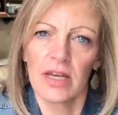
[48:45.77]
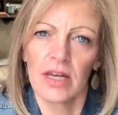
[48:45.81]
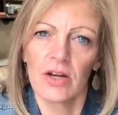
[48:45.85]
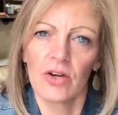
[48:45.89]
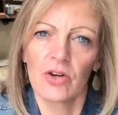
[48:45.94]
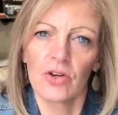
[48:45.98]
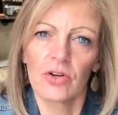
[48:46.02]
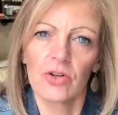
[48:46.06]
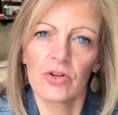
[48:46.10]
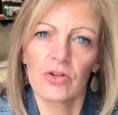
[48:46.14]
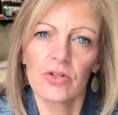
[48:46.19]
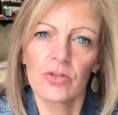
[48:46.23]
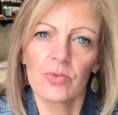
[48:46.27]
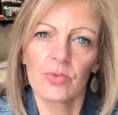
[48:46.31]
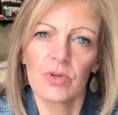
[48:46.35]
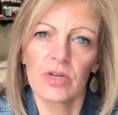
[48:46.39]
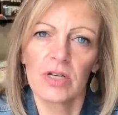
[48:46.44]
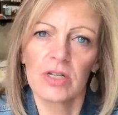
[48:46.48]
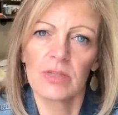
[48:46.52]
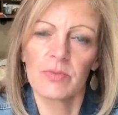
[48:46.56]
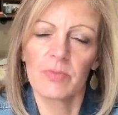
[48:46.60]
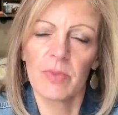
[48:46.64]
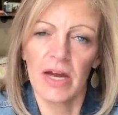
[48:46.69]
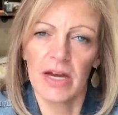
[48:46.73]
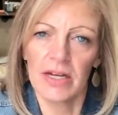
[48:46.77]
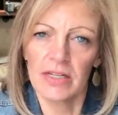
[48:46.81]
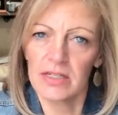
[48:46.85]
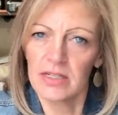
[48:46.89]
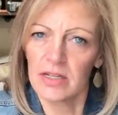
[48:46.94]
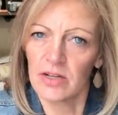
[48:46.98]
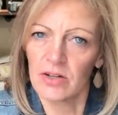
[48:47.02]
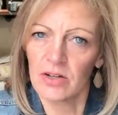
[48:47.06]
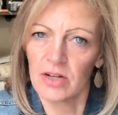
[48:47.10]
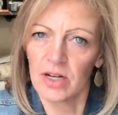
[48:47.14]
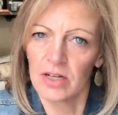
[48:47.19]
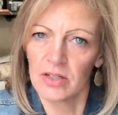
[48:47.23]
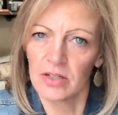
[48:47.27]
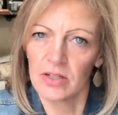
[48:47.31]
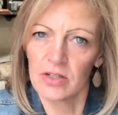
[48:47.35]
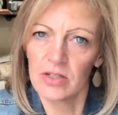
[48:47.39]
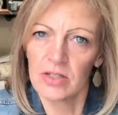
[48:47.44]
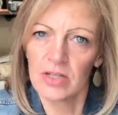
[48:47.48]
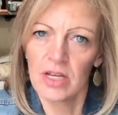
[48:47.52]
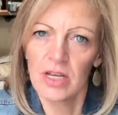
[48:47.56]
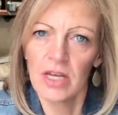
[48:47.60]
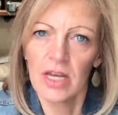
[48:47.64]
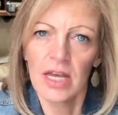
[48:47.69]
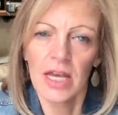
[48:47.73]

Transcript: and hers was pastel colors.